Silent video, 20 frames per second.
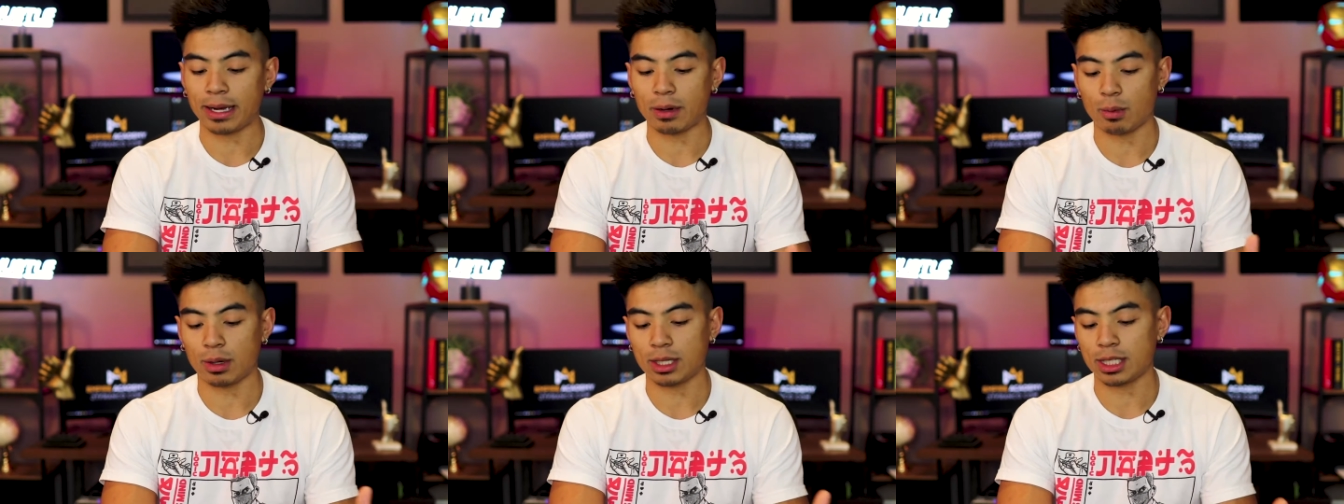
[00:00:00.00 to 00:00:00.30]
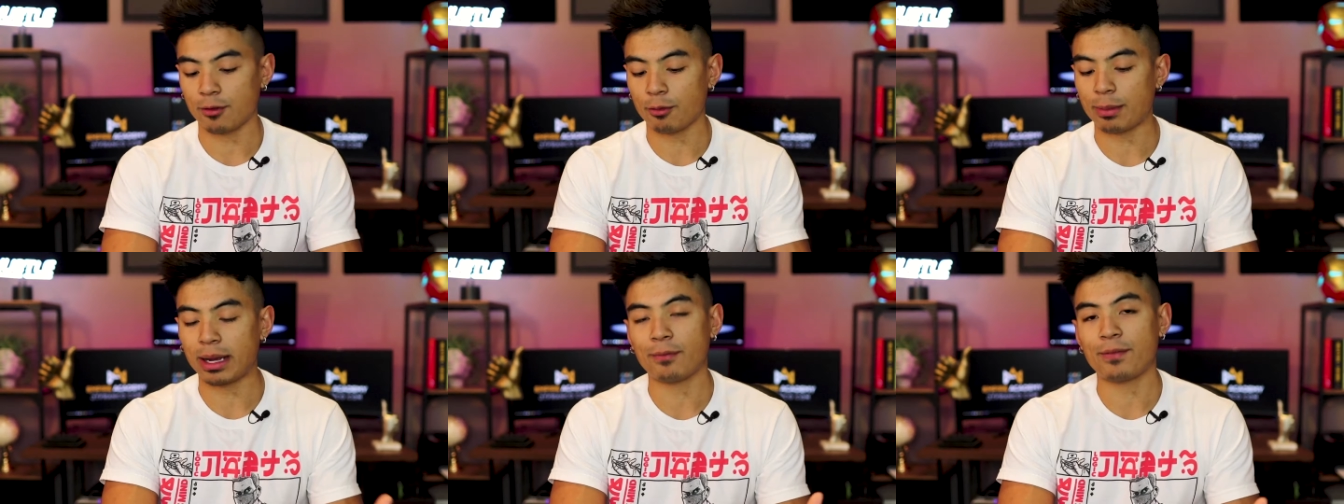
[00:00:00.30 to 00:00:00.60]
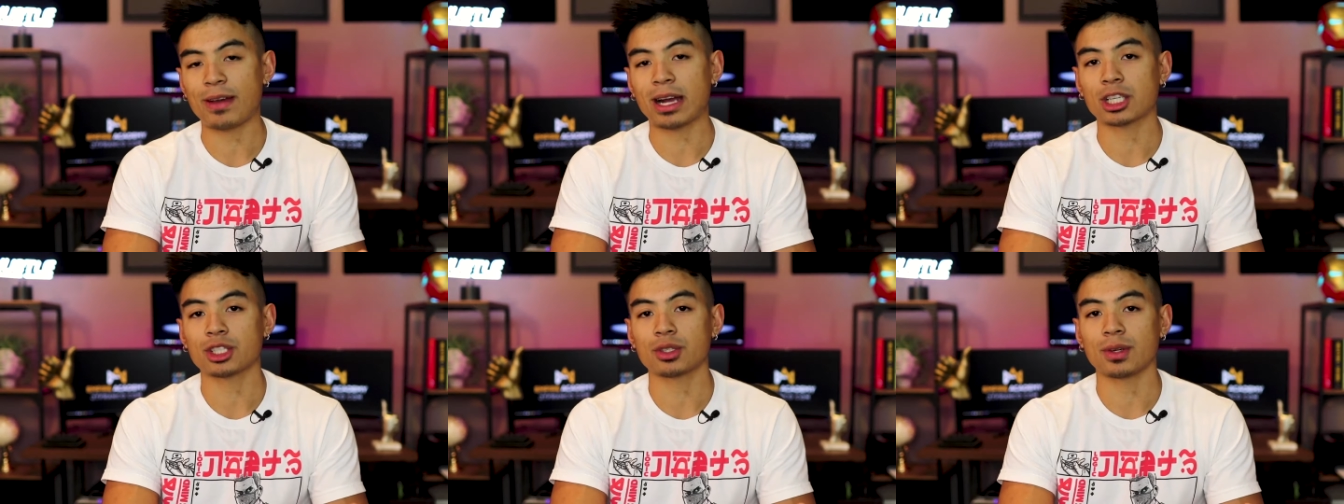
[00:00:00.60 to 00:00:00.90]
whichever
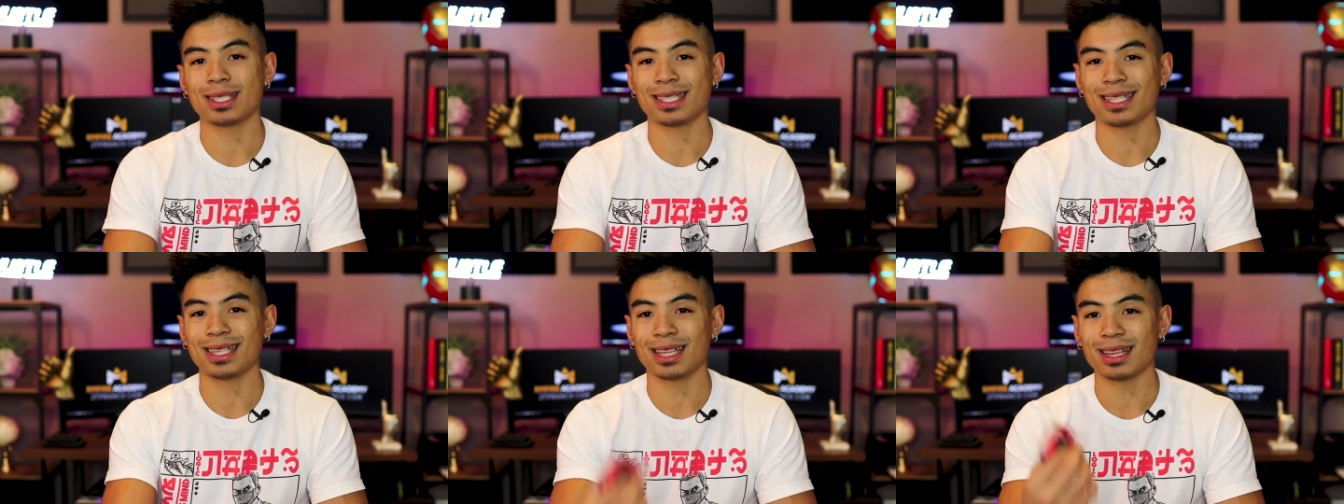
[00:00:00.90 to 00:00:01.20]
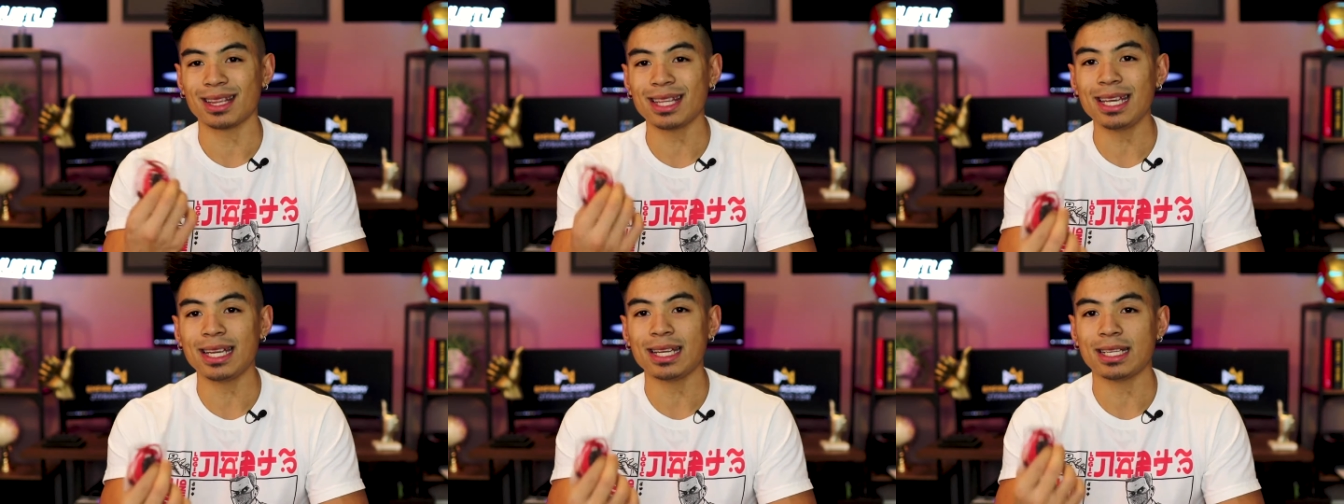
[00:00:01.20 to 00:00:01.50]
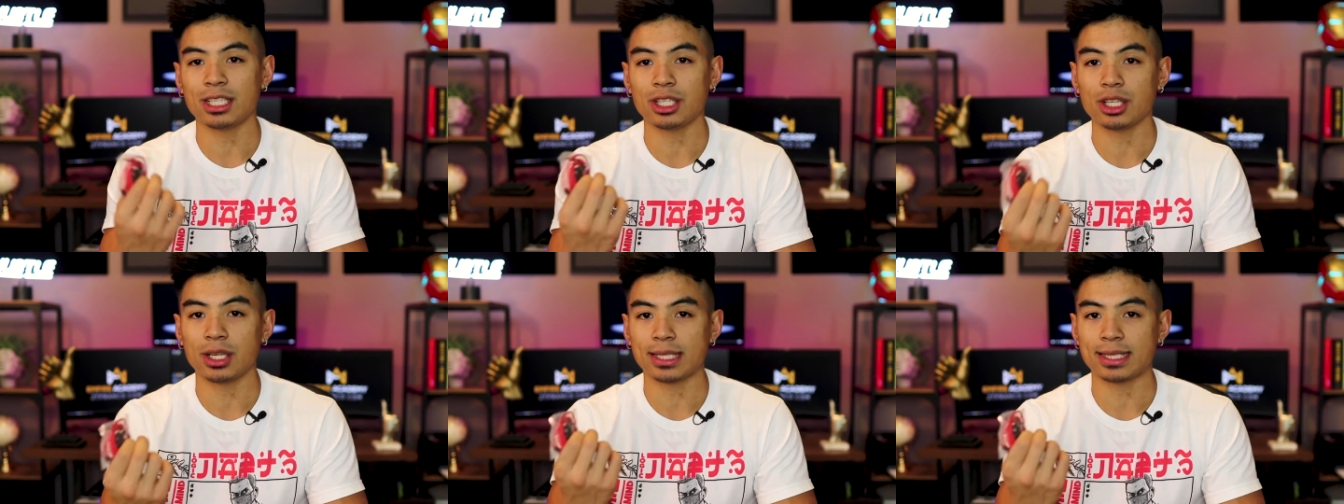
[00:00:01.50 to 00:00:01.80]
manufacturer is in the lead,
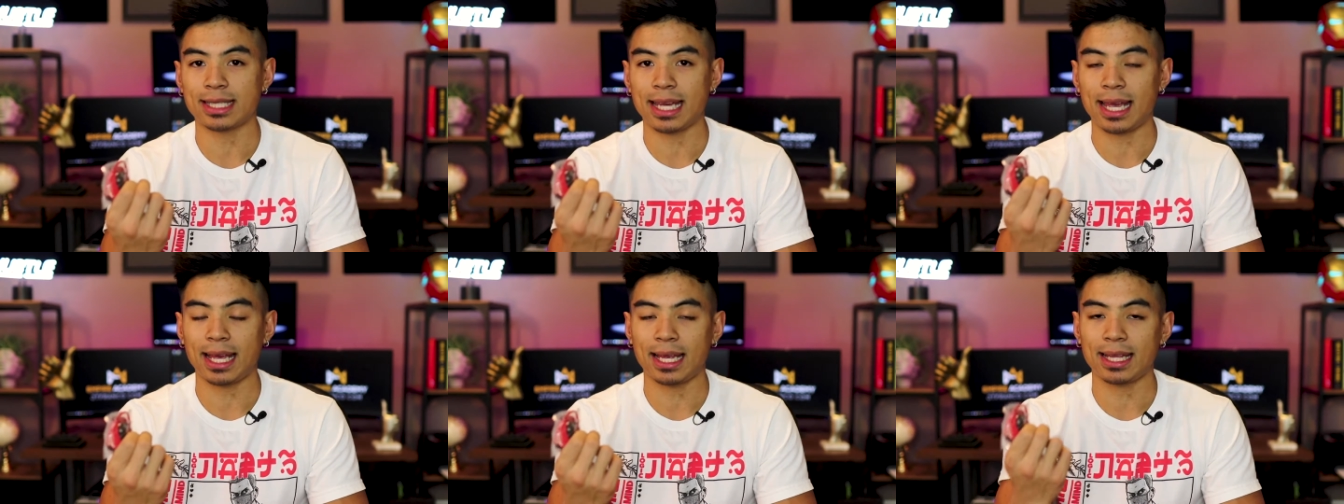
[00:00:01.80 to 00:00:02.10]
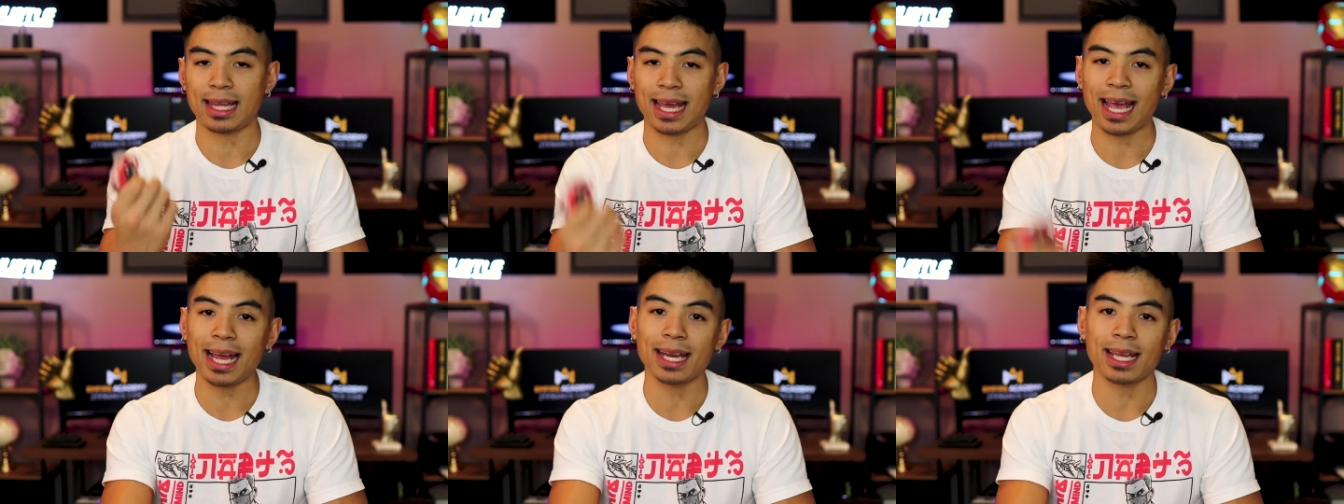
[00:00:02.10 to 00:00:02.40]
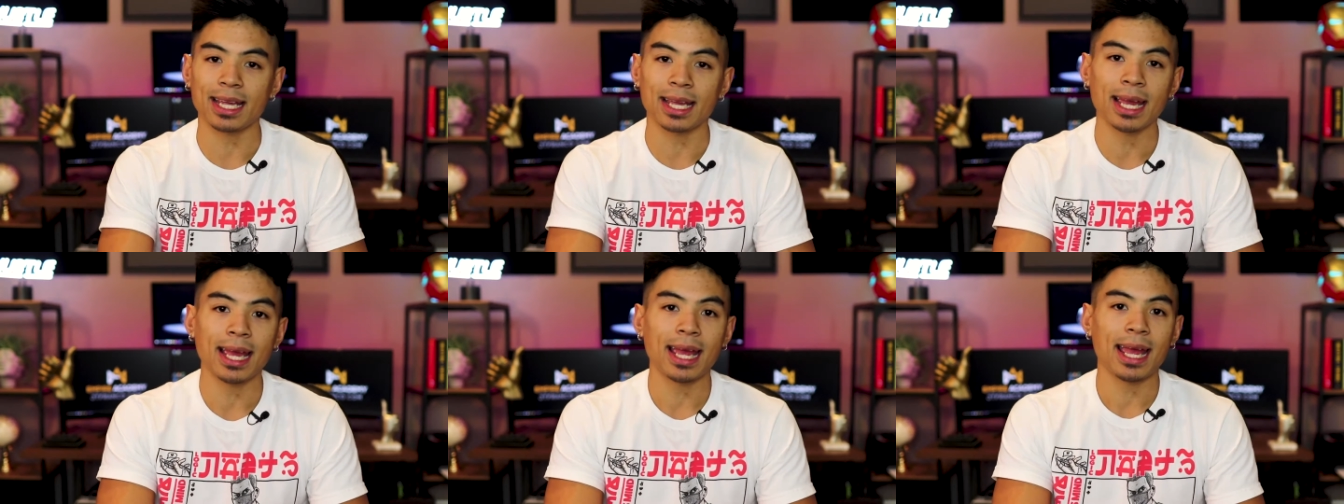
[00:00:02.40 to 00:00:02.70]
is in the
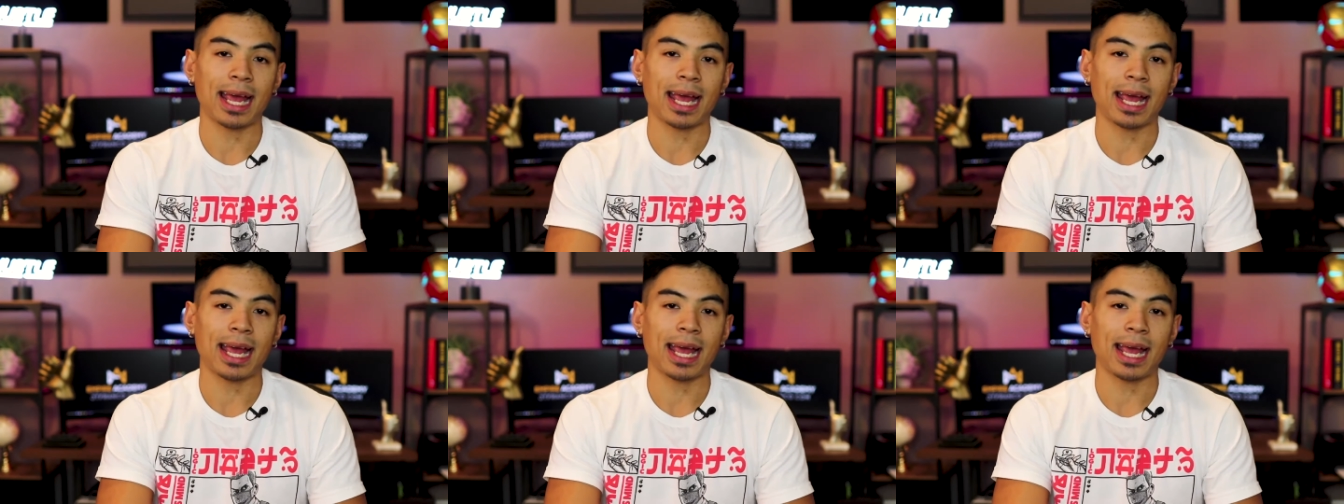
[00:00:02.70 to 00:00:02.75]
heading